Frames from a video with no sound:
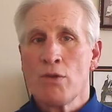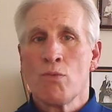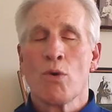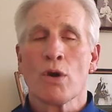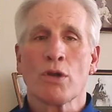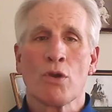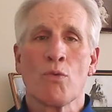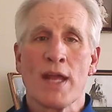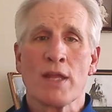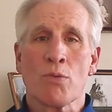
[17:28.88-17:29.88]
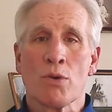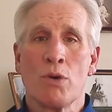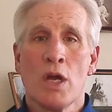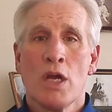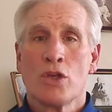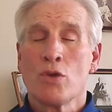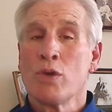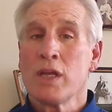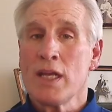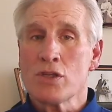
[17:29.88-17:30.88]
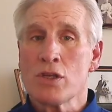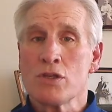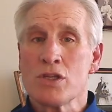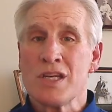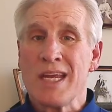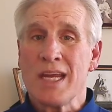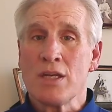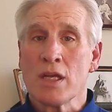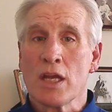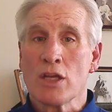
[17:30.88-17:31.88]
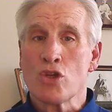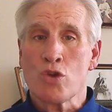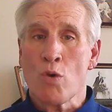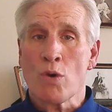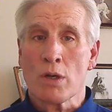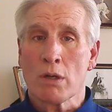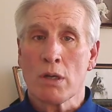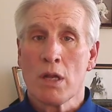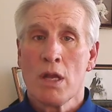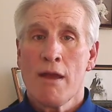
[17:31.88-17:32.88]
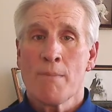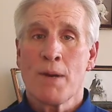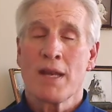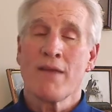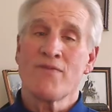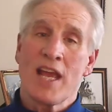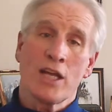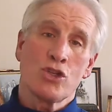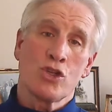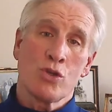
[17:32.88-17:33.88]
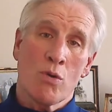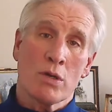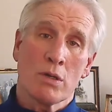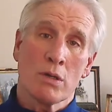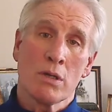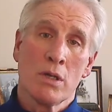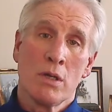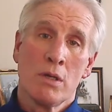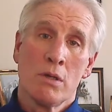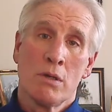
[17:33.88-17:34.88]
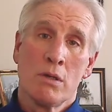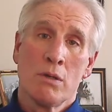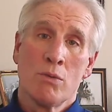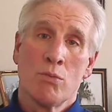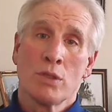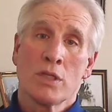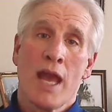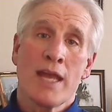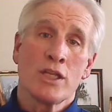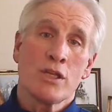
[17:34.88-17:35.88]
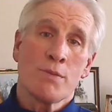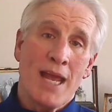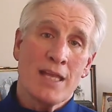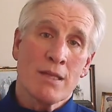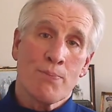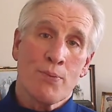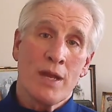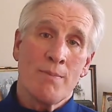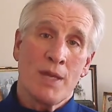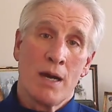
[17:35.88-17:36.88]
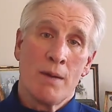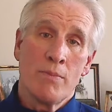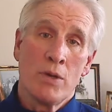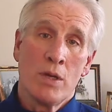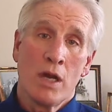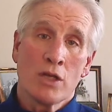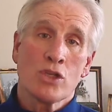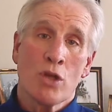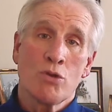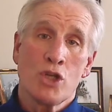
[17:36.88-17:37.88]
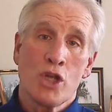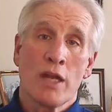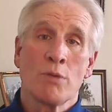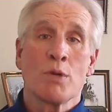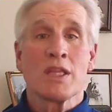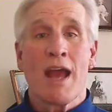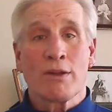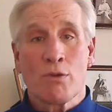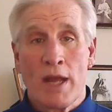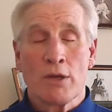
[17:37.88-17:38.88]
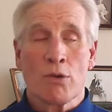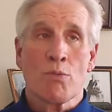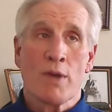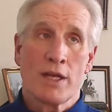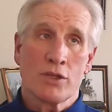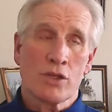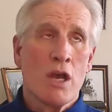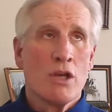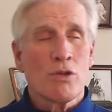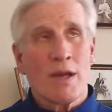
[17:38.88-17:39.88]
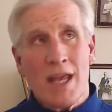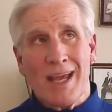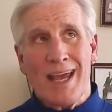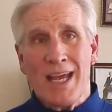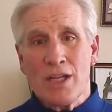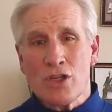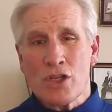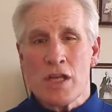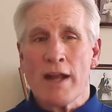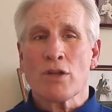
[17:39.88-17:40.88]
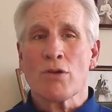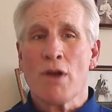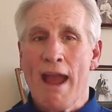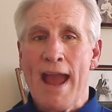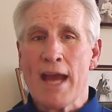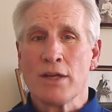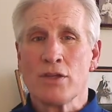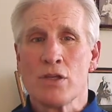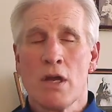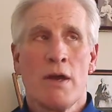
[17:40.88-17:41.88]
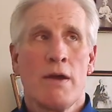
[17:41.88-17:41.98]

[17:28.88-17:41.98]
work your way through? Do leases need to get shorter? But if they get shorter, will tenants pay the premium associated with that greater risk? So I think each sector has.